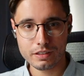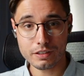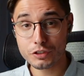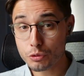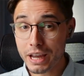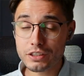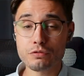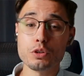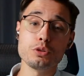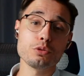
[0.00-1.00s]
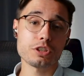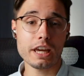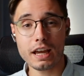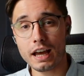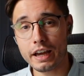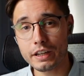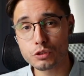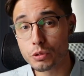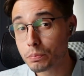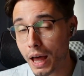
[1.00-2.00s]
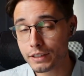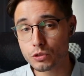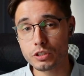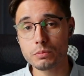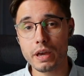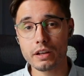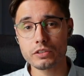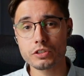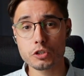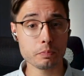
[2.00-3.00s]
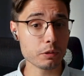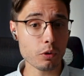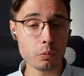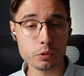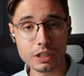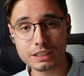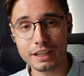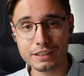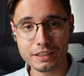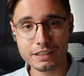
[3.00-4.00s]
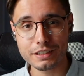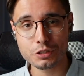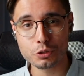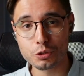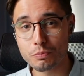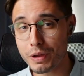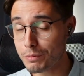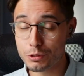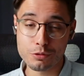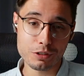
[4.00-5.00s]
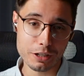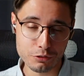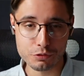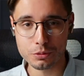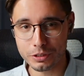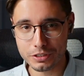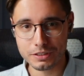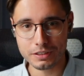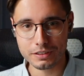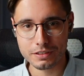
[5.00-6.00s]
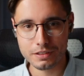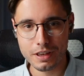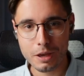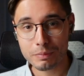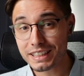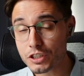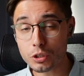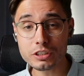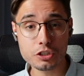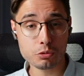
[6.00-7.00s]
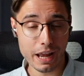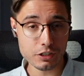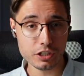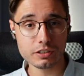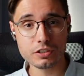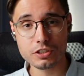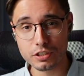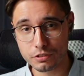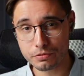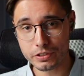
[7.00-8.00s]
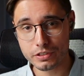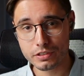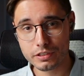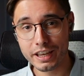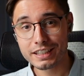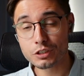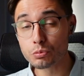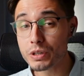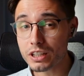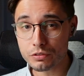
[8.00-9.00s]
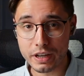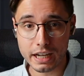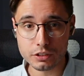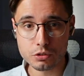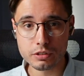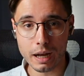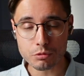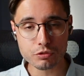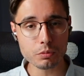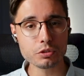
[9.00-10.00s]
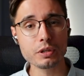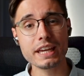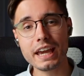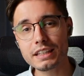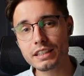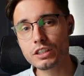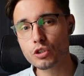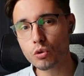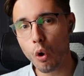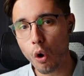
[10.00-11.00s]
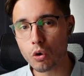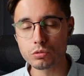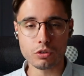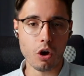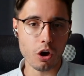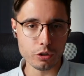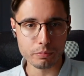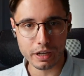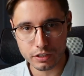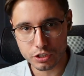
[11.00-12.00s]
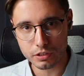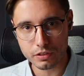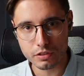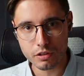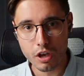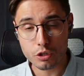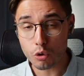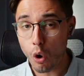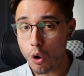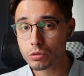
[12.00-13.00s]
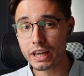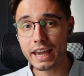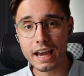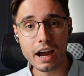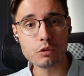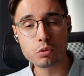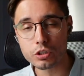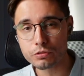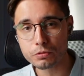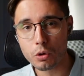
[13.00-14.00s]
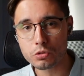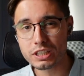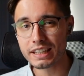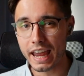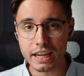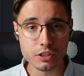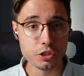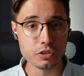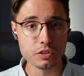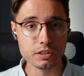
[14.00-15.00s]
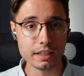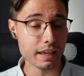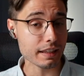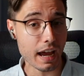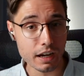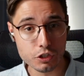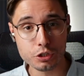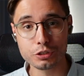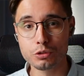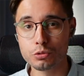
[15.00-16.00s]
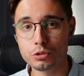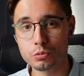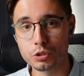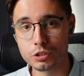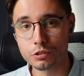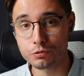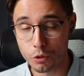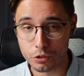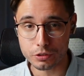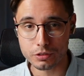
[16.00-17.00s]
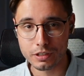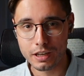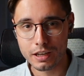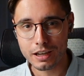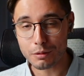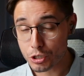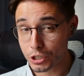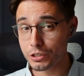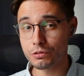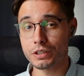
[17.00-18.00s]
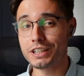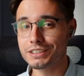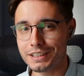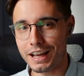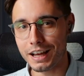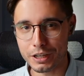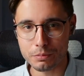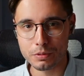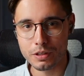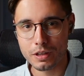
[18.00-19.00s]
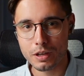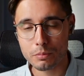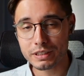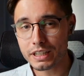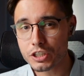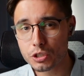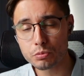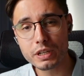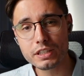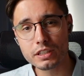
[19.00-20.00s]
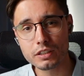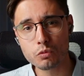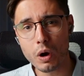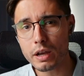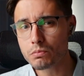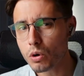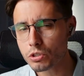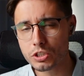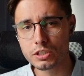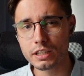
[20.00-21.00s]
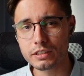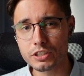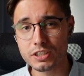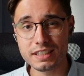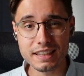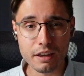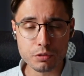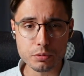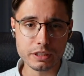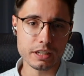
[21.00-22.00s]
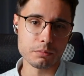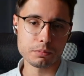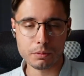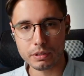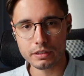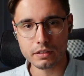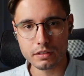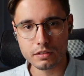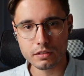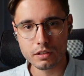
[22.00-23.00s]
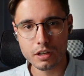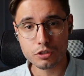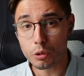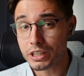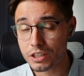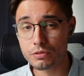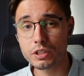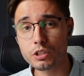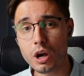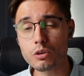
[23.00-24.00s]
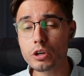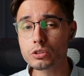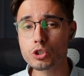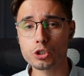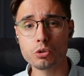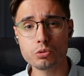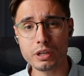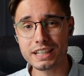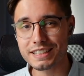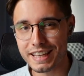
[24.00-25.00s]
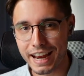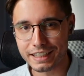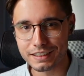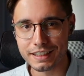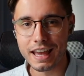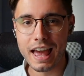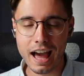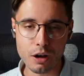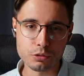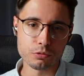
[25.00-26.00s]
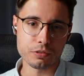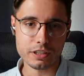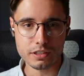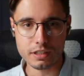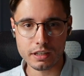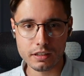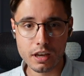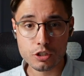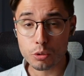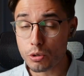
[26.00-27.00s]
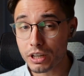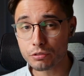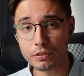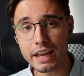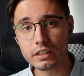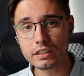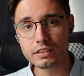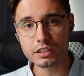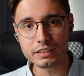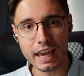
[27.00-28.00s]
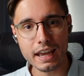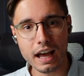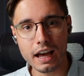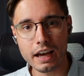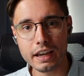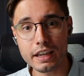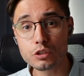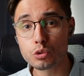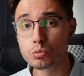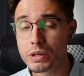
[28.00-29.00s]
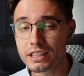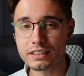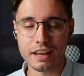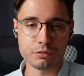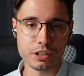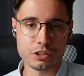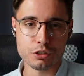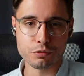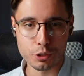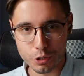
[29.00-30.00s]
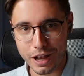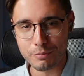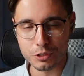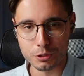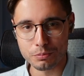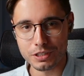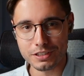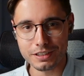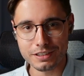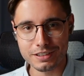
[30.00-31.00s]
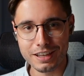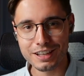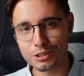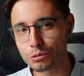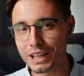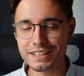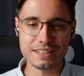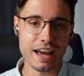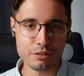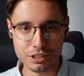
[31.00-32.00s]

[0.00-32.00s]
It's great if you use AI to reply to emails, spitball product ideas, or maybe rewrite a few listings. But that's only scratching the surface. The real value comes from creating your own automations, your own AI workflows and agents that can actually do the work for you. I'm sure you've heard the hype, but there is a reason why most sellers never really implement this. So in this video, I'm going to show you exactly how to fix that, so you can finally turn AI into real leverage for your Amazon business. So let's dive